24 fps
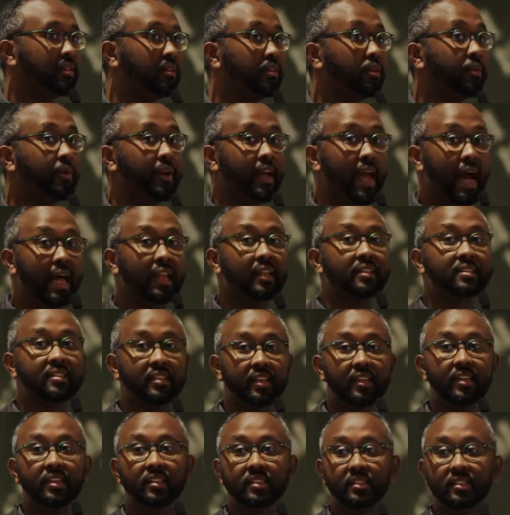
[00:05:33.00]
The
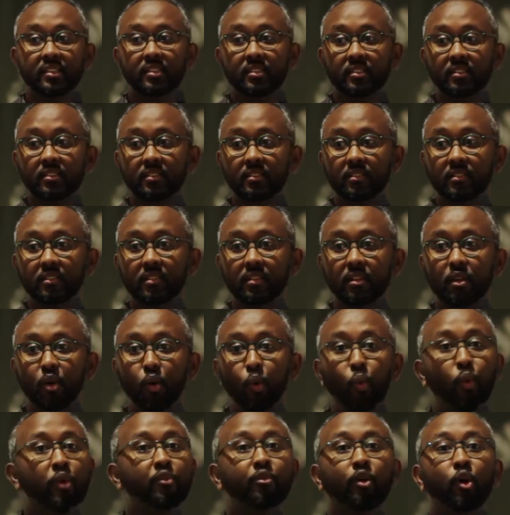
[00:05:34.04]
reality is,
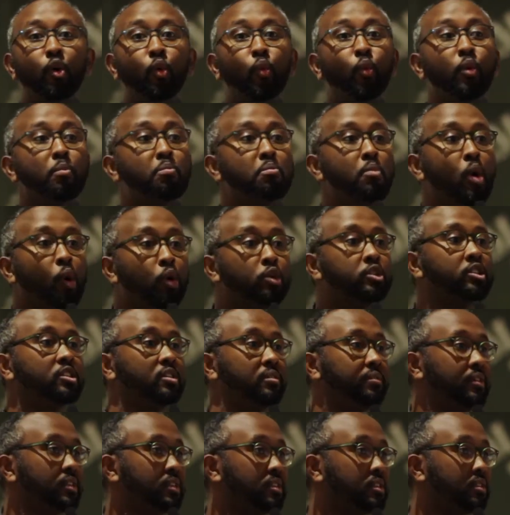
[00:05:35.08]
most
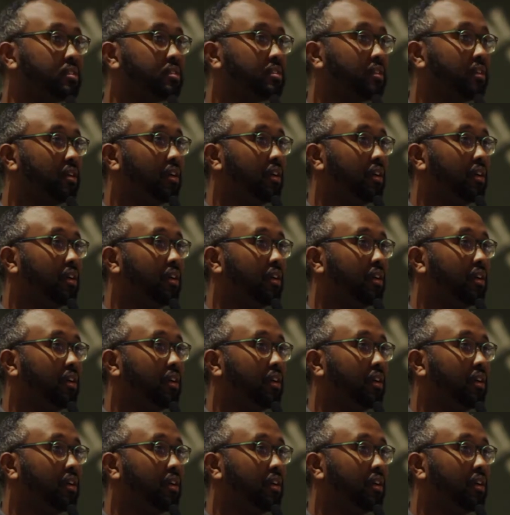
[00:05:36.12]
of us,